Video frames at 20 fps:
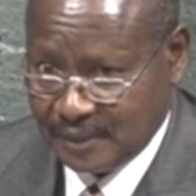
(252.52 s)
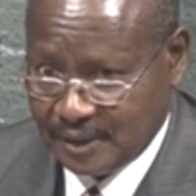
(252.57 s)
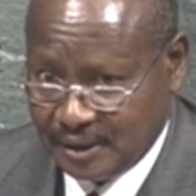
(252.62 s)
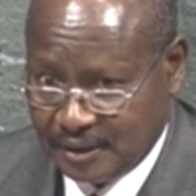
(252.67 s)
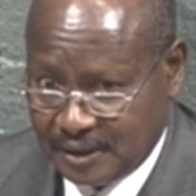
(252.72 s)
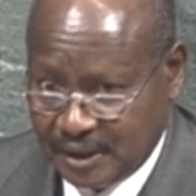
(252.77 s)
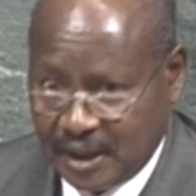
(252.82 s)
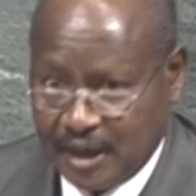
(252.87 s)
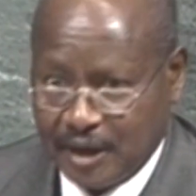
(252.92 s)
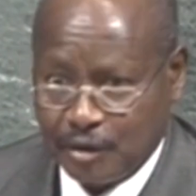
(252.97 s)

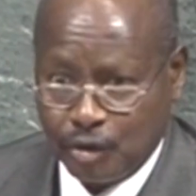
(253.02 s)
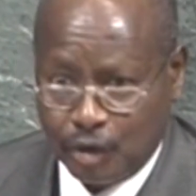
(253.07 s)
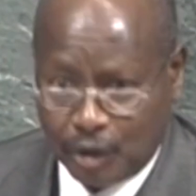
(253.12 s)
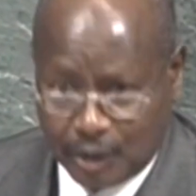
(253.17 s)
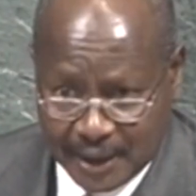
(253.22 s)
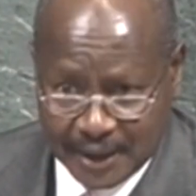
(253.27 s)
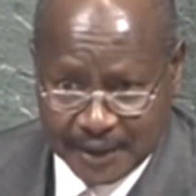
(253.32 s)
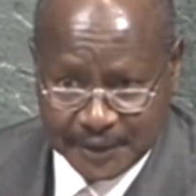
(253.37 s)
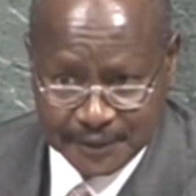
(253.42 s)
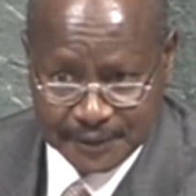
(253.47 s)
The
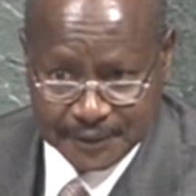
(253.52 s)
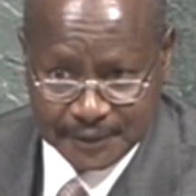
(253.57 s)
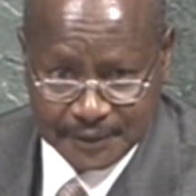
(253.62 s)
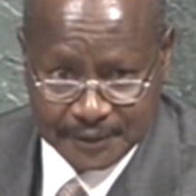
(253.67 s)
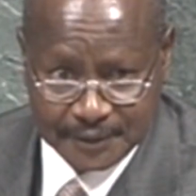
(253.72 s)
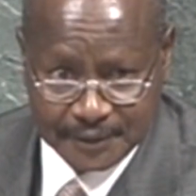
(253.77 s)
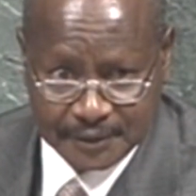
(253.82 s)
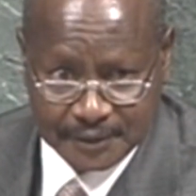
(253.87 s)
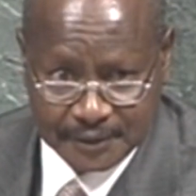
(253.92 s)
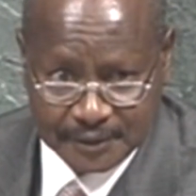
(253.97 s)
AGOA,
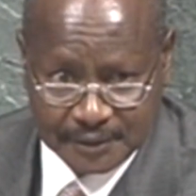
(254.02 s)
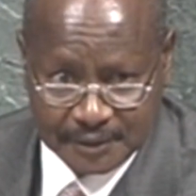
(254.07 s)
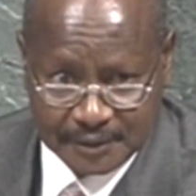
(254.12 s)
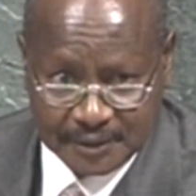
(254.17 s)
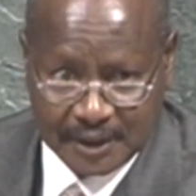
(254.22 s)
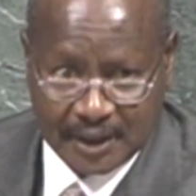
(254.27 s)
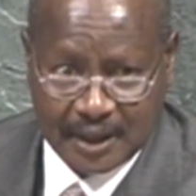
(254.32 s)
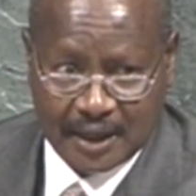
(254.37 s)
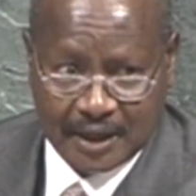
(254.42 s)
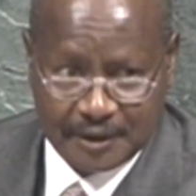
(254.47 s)

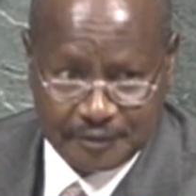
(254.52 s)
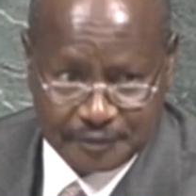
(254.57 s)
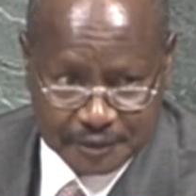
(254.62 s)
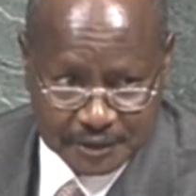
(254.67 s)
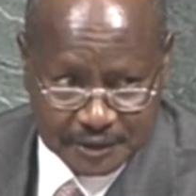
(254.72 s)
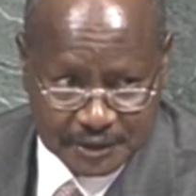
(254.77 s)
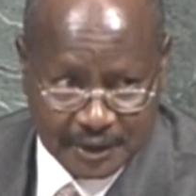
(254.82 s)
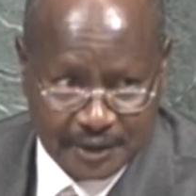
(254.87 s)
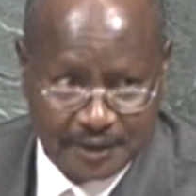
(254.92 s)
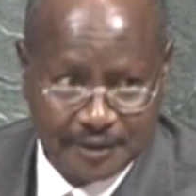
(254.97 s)
the
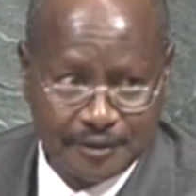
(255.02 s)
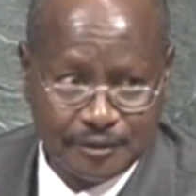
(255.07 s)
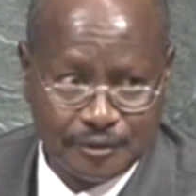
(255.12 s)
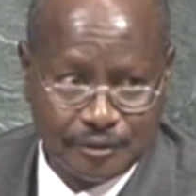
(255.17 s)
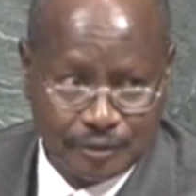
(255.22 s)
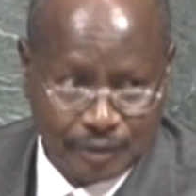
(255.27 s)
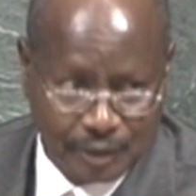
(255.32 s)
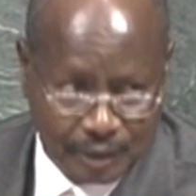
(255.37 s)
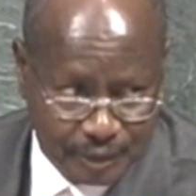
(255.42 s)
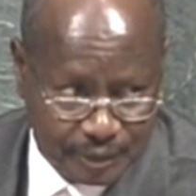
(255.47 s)
African
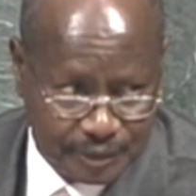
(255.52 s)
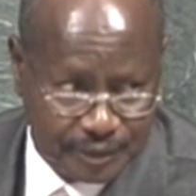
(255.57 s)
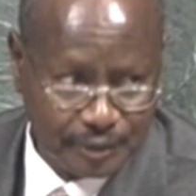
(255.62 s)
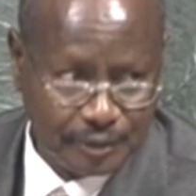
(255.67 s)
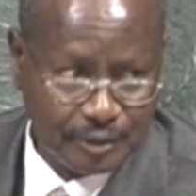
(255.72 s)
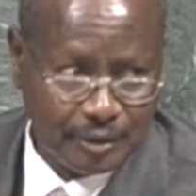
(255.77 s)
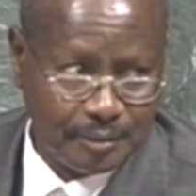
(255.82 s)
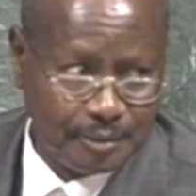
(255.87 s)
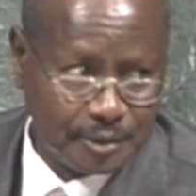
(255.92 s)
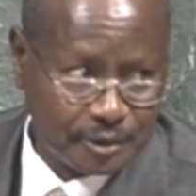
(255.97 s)
Growth
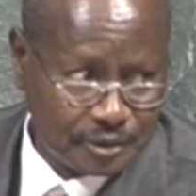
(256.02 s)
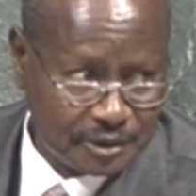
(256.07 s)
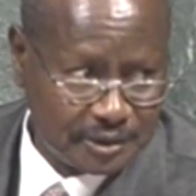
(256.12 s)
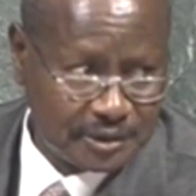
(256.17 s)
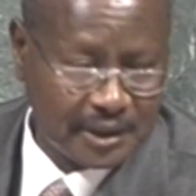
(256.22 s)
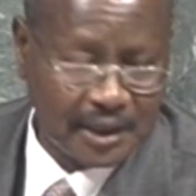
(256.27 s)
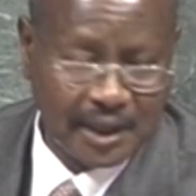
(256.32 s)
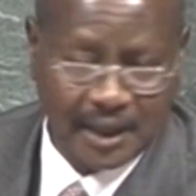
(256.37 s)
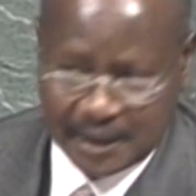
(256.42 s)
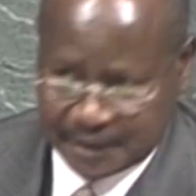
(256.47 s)

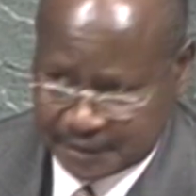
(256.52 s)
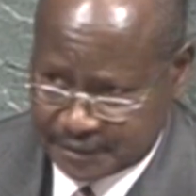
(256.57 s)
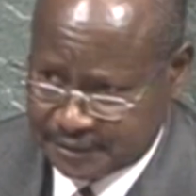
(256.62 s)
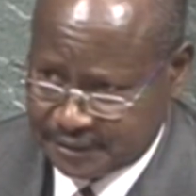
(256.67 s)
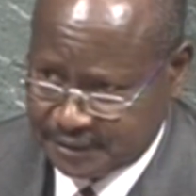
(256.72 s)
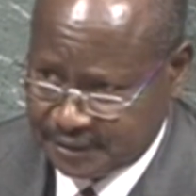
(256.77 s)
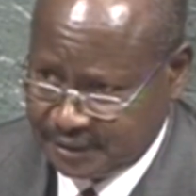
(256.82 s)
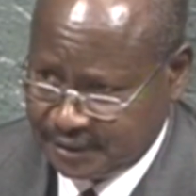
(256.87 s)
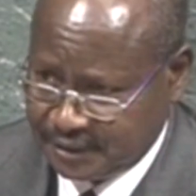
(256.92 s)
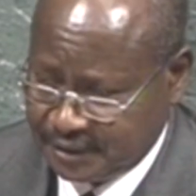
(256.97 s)
Opportunity
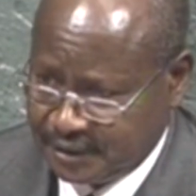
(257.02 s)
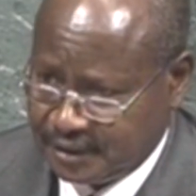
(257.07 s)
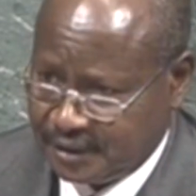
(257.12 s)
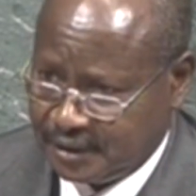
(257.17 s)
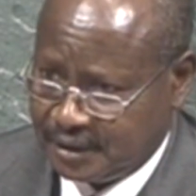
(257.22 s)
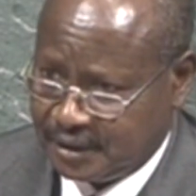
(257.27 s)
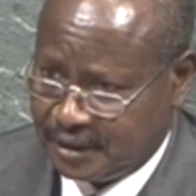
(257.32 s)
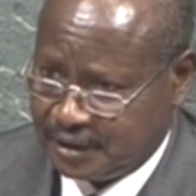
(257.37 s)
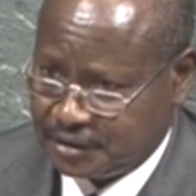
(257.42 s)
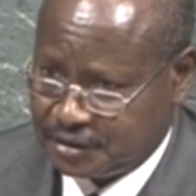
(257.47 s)
Act,
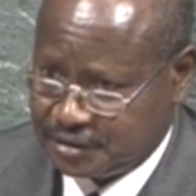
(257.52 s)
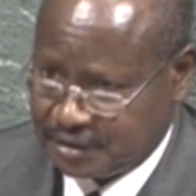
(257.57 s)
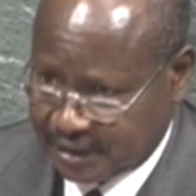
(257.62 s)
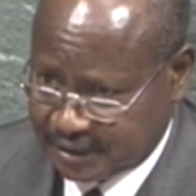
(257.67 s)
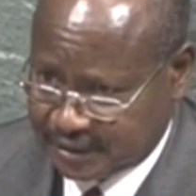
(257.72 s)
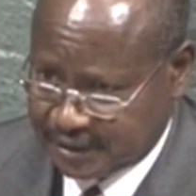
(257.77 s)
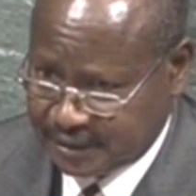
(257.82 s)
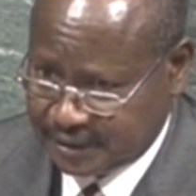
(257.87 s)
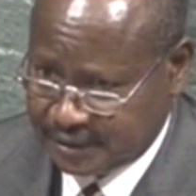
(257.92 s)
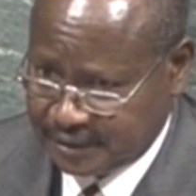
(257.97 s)

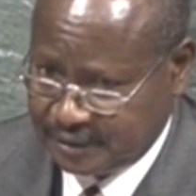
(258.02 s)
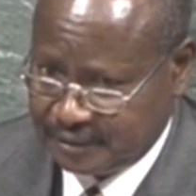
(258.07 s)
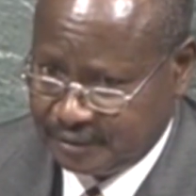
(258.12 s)
enunciated